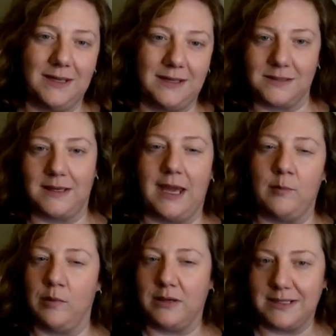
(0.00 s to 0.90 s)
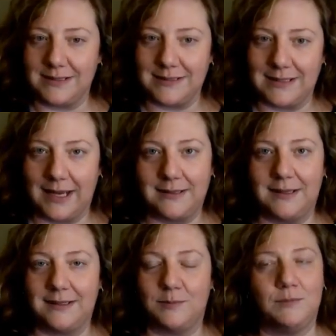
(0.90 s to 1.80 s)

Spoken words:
it's a camera and it's static,